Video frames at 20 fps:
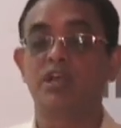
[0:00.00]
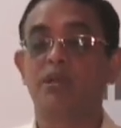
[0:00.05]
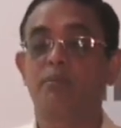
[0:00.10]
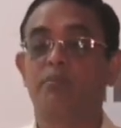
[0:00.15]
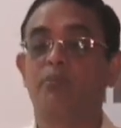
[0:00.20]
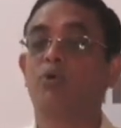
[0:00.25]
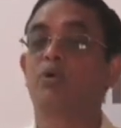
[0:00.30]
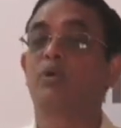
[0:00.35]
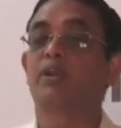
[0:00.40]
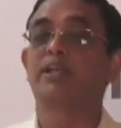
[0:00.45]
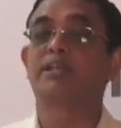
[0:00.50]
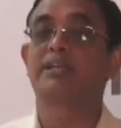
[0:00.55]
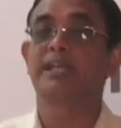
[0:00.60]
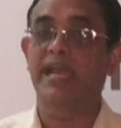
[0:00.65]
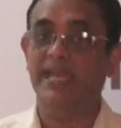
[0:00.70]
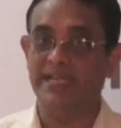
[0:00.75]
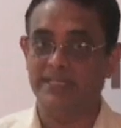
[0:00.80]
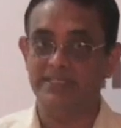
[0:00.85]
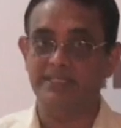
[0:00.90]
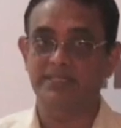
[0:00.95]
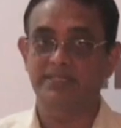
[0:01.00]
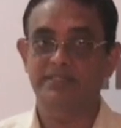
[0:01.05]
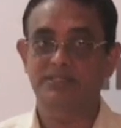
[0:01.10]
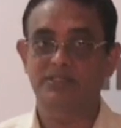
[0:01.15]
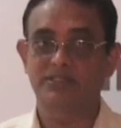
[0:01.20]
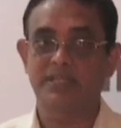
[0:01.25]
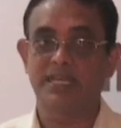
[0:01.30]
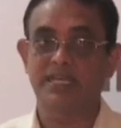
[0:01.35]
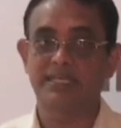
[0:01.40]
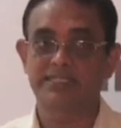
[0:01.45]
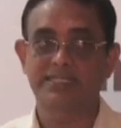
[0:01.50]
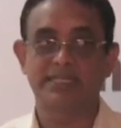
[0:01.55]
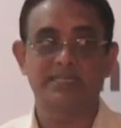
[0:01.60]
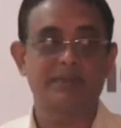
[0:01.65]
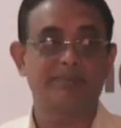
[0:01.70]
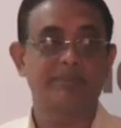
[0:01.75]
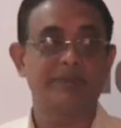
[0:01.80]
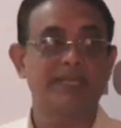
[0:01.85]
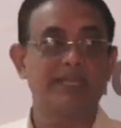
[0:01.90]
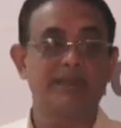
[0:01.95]
more at night. So that is a
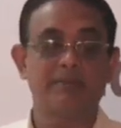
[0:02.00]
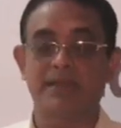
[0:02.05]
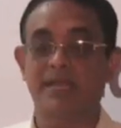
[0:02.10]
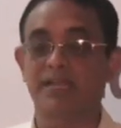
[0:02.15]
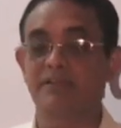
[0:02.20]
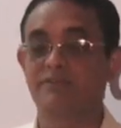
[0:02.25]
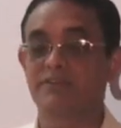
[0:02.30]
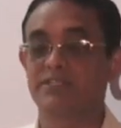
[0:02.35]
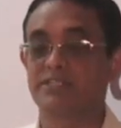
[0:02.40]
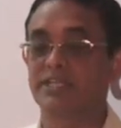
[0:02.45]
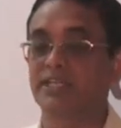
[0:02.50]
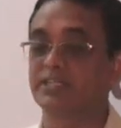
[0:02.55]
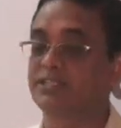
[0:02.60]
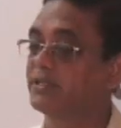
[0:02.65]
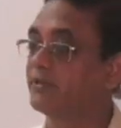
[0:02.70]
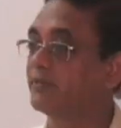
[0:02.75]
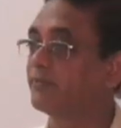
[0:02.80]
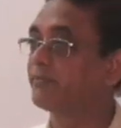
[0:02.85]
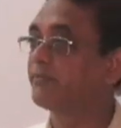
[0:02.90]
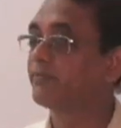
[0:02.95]
typical manifestation.